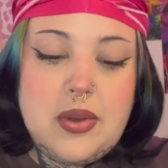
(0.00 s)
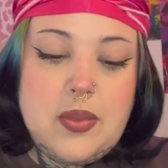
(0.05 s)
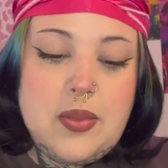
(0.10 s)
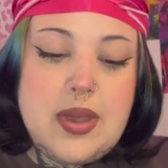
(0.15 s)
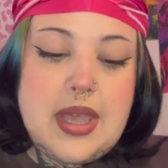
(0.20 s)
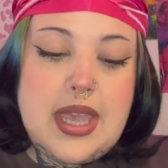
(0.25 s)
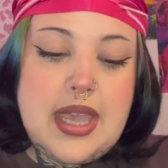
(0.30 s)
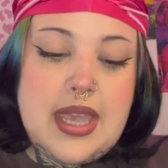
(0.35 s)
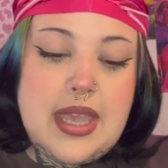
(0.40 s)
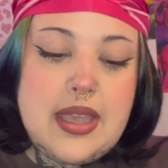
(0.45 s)

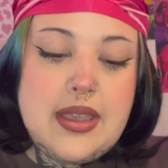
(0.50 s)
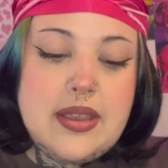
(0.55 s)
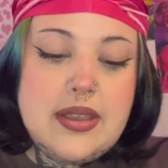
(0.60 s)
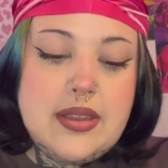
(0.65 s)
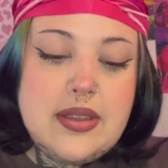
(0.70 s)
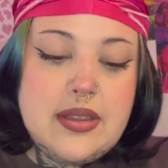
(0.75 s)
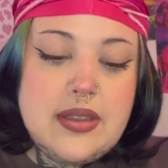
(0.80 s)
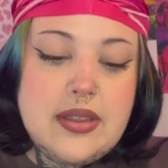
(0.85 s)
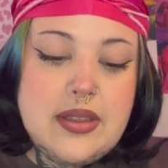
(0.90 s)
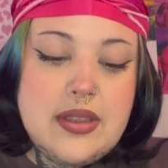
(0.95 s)
away
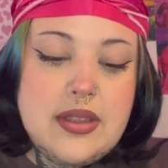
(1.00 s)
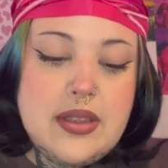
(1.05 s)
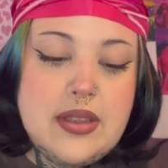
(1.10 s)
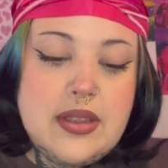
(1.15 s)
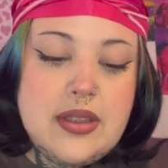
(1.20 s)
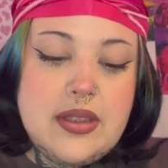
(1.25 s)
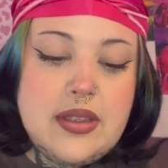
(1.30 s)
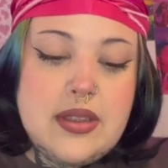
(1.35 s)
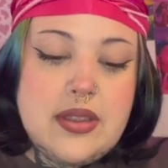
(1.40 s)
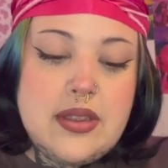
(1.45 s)

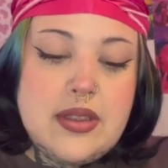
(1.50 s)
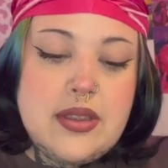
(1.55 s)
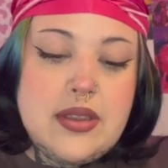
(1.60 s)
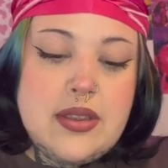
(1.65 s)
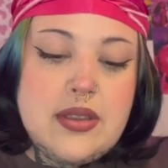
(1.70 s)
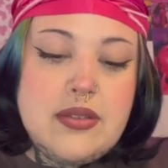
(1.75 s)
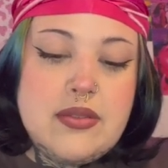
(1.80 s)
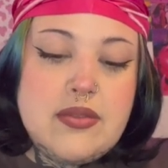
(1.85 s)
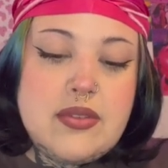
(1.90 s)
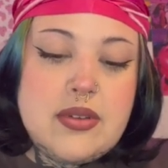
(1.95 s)

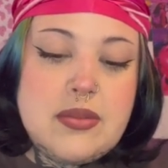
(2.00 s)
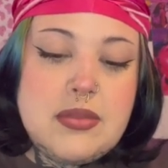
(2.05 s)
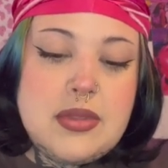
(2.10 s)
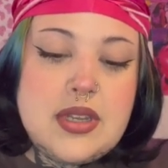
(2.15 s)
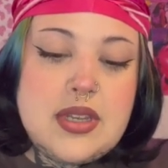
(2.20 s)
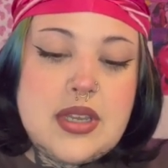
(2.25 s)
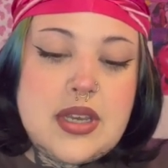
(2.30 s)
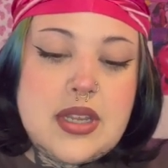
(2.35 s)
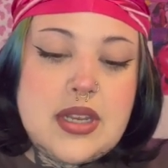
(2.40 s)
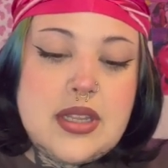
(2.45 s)
from
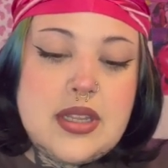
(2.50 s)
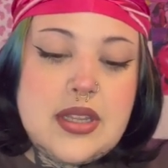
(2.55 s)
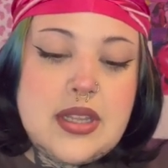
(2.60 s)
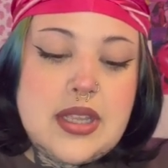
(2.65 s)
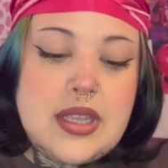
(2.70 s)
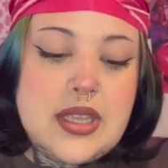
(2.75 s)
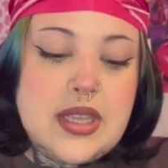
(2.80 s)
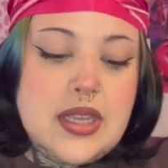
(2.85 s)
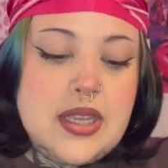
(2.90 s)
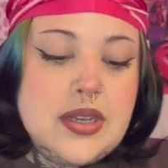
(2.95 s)
the dotted
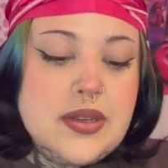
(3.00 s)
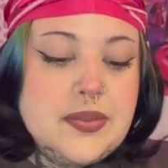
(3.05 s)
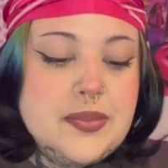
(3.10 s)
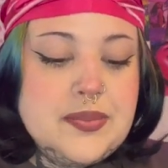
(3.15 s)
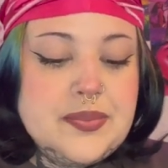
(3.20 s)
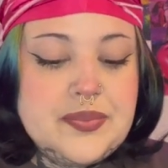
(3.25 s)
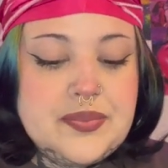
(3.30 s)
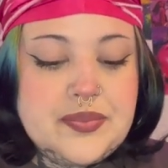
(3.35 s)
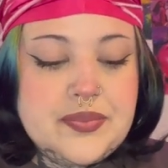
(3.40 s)
line.